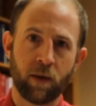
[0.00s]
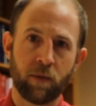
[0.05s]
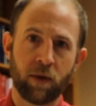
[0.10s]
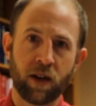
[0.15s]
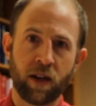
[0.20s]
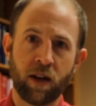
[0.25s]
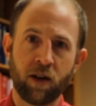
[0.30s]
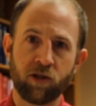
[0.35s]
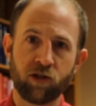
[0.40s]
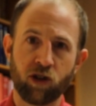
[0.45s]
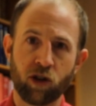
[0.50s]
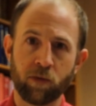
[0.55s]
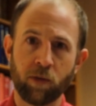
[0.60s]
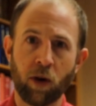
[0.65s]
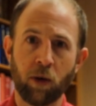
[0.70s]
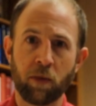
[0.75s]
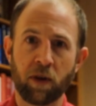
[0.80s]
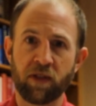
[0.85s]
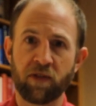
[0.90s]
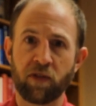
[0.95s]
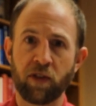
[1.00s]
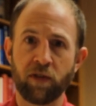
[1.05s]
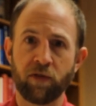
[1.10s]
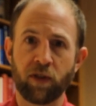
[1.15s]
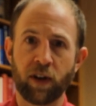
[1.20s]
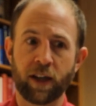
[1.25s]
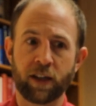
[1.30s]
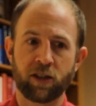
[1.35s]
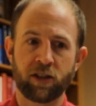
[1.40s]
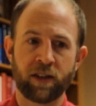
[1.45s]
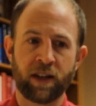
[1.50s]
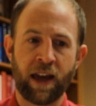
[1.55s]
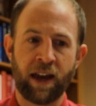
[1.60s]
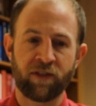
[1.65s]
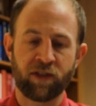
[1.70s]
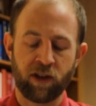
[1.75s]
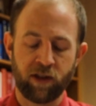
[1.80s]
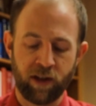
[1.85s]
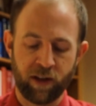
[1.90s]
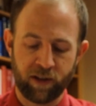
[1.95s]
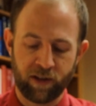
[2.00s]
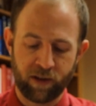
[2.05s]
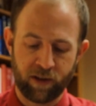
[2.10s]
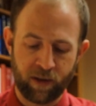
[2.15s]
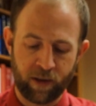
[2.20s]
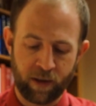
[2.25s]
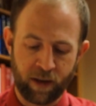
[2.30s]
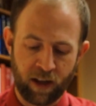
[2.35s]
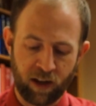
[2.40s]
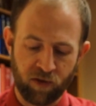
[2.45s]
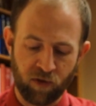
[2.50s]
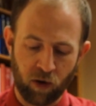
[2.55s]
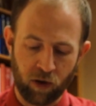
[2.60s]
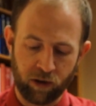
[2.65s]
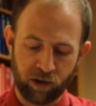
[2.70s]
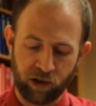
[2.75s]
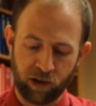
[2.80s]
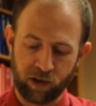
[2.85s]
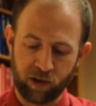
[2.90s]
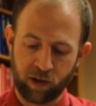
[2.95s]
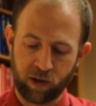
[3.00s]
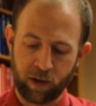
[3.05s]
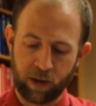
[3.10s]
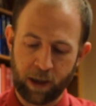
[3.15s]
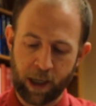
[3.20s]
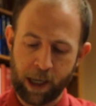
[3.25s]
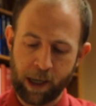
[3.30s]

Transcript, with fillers: But here's your moment of reflection after this, these verses.